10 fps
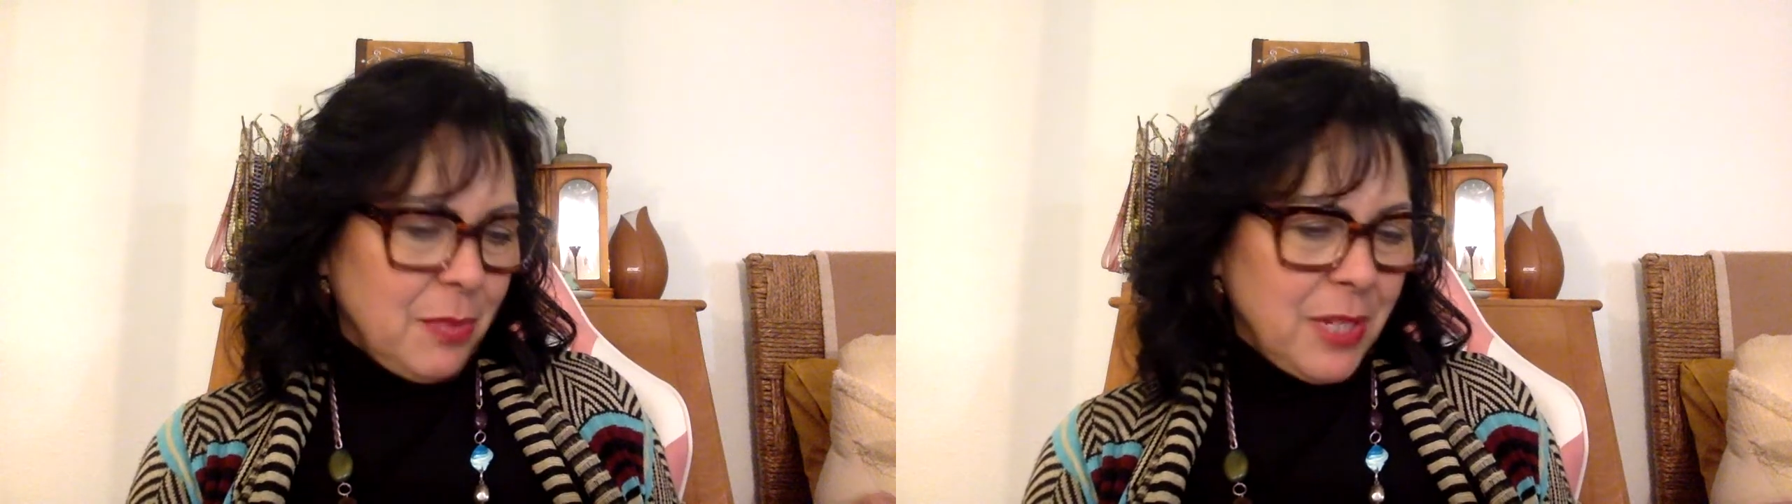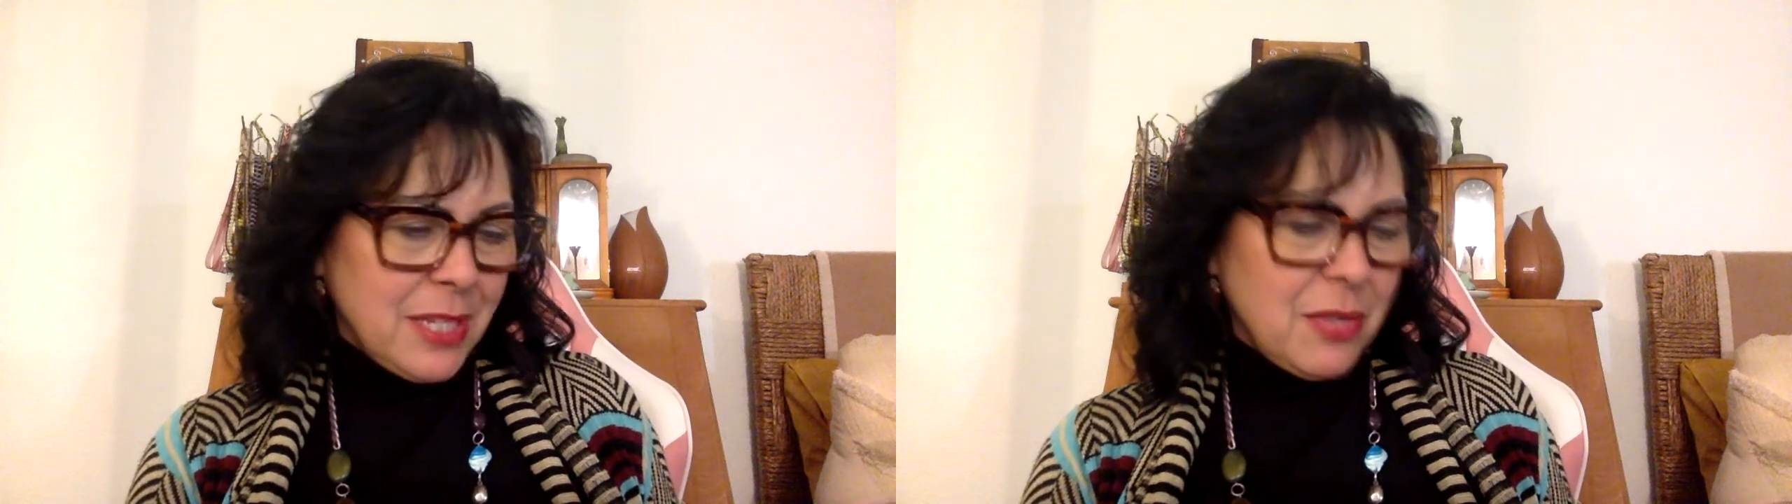
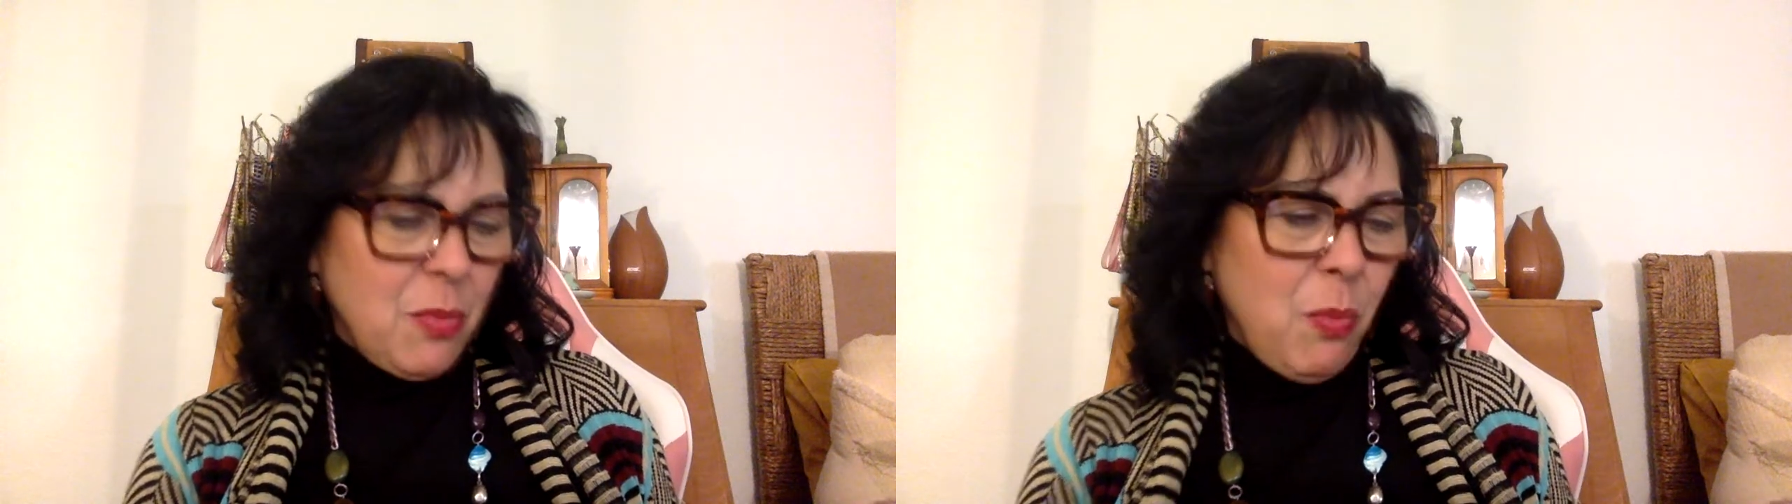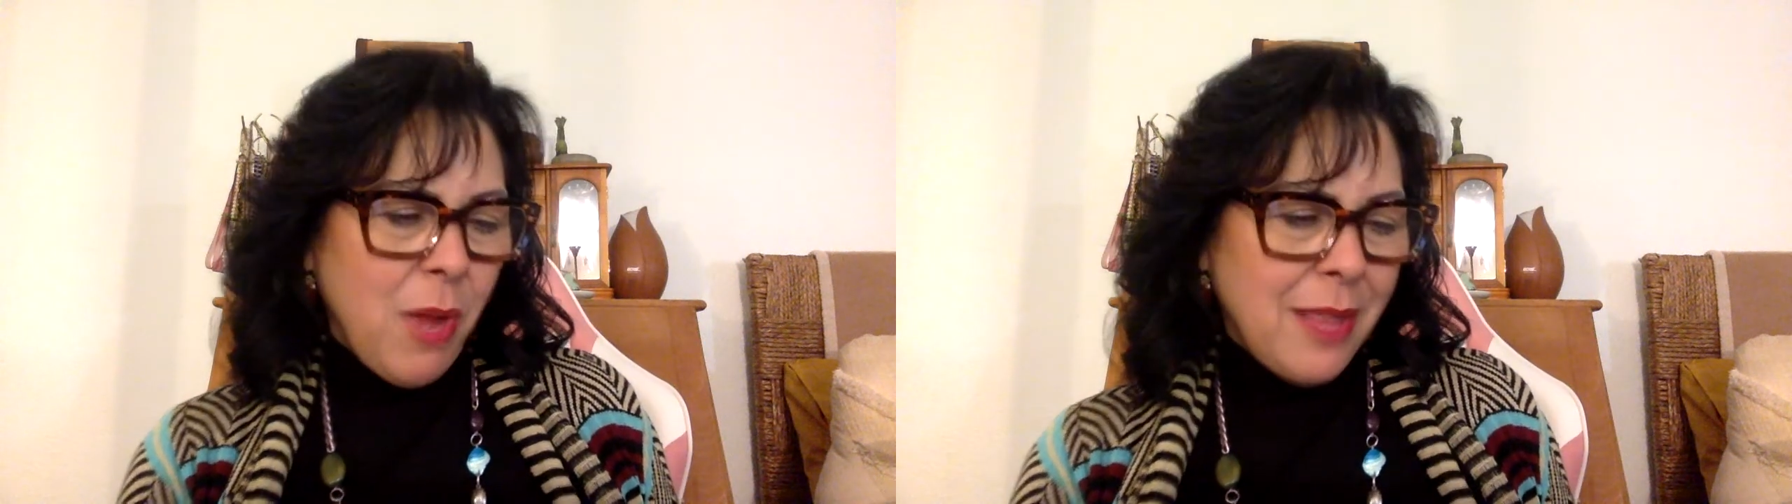what is the
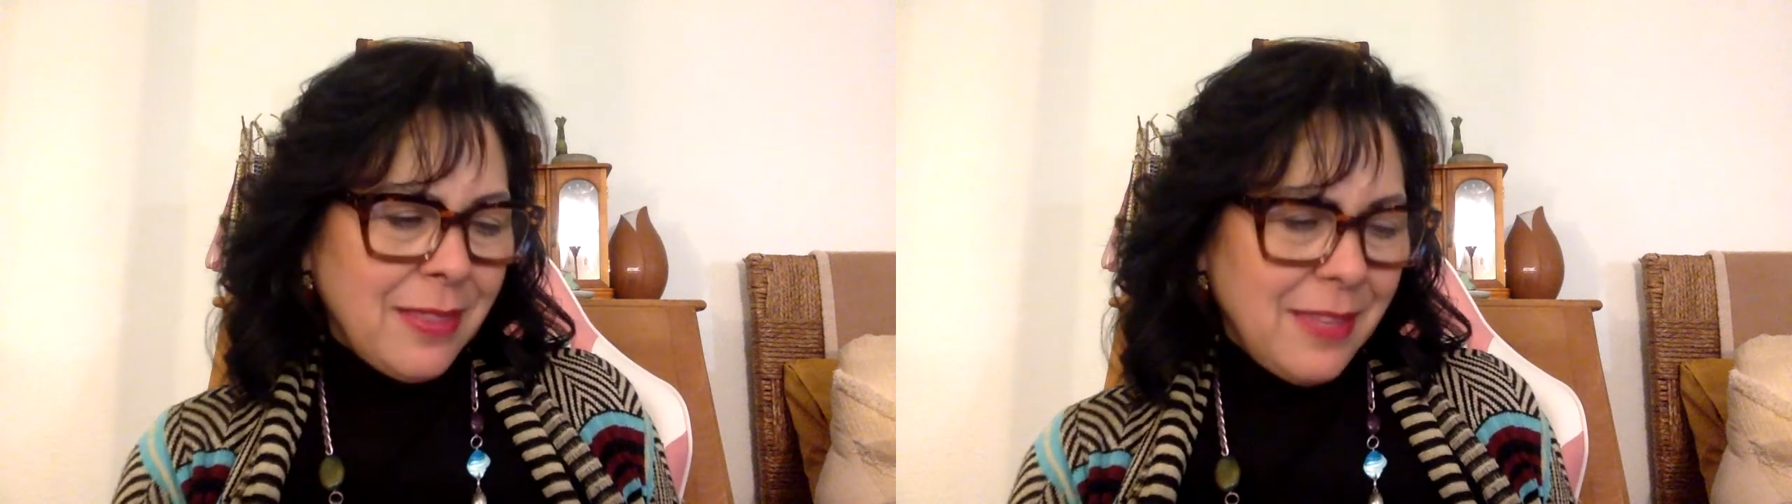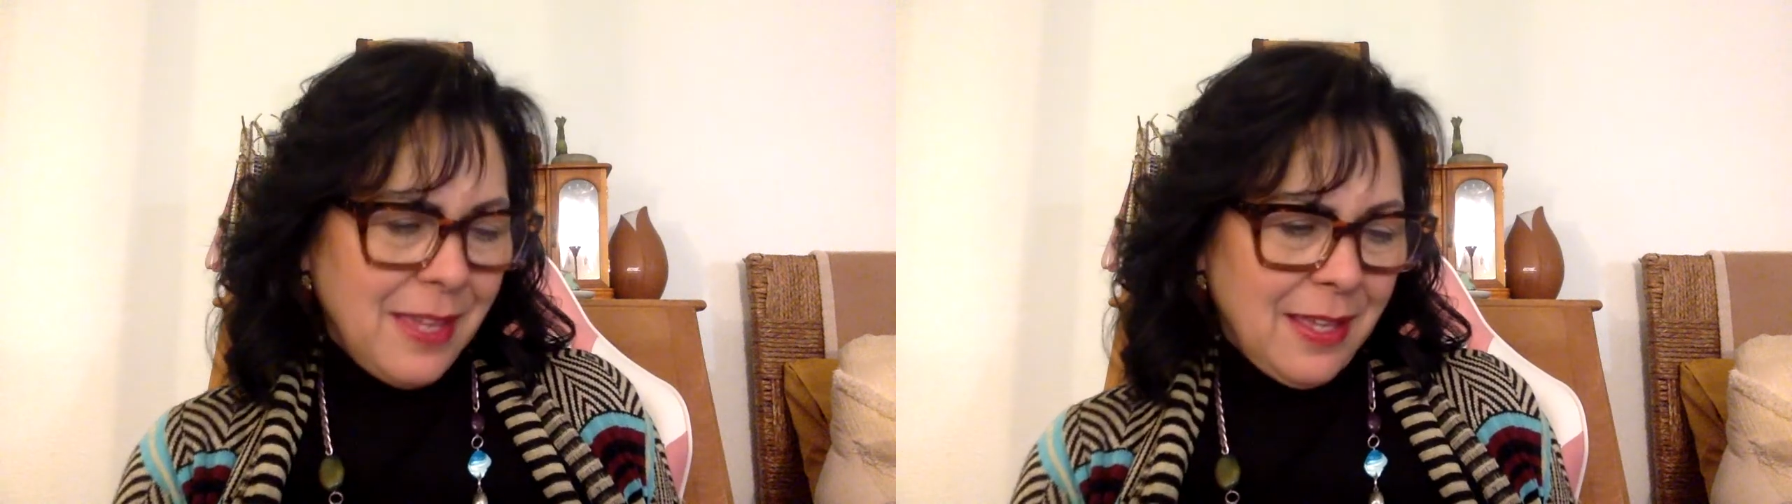one
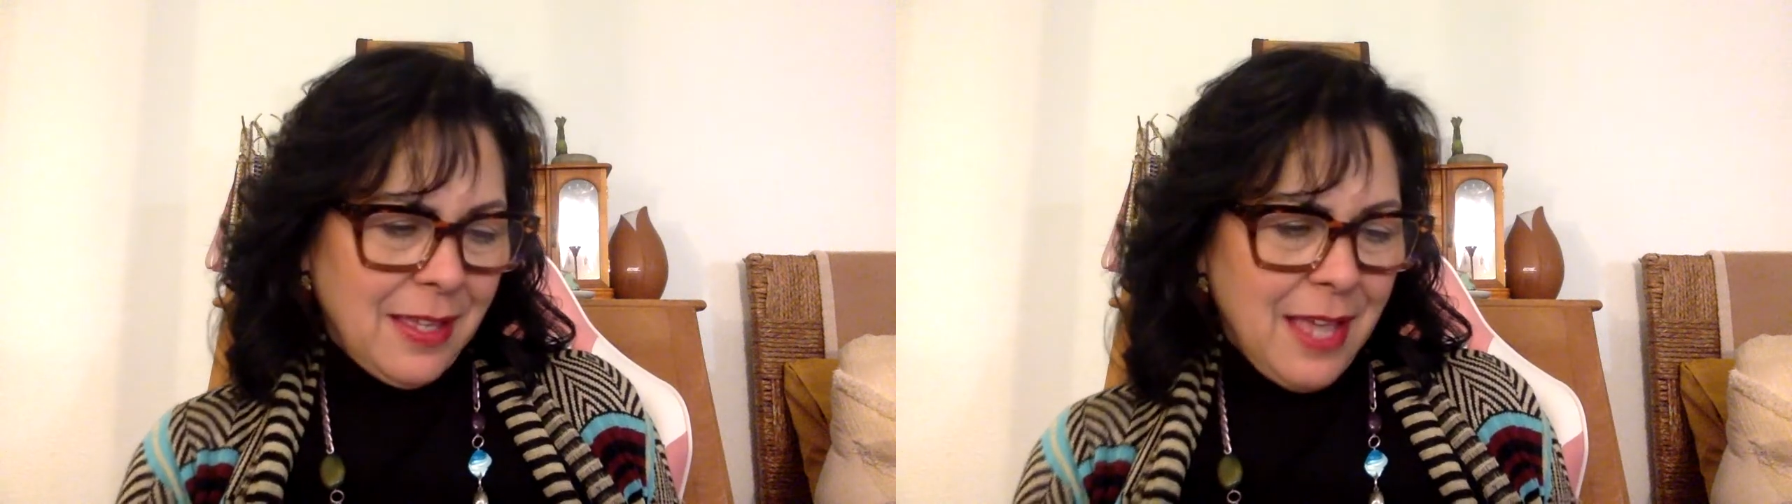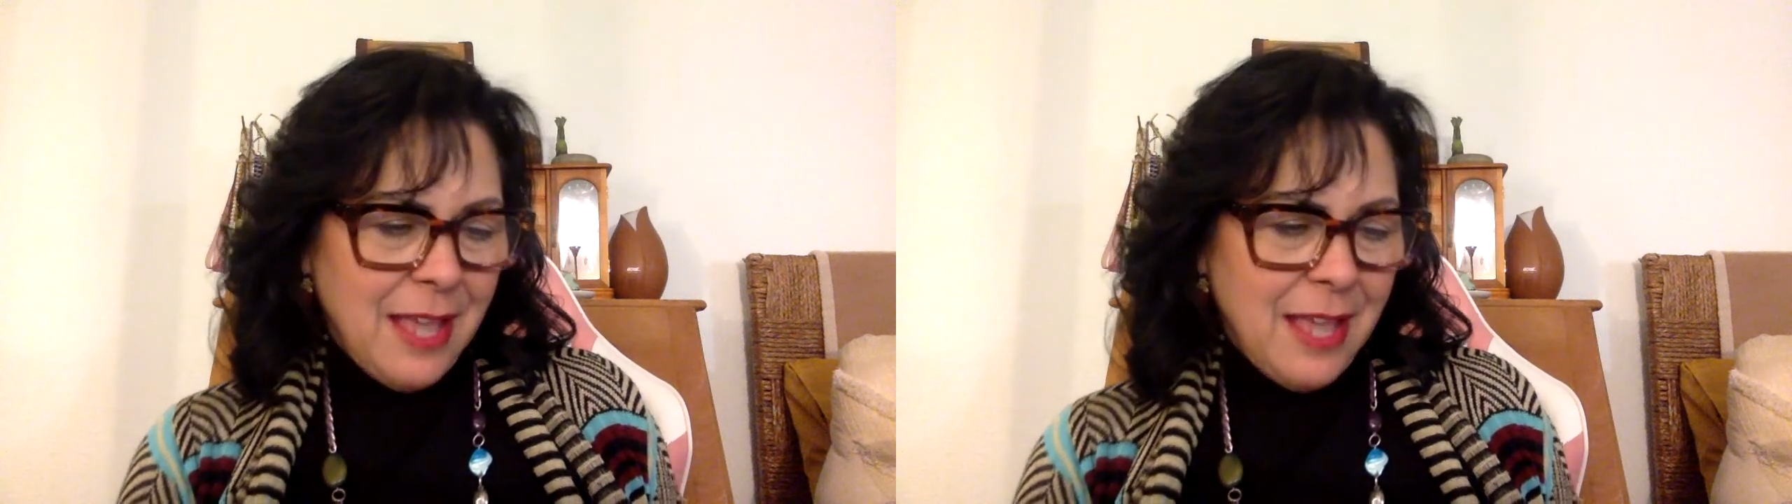thing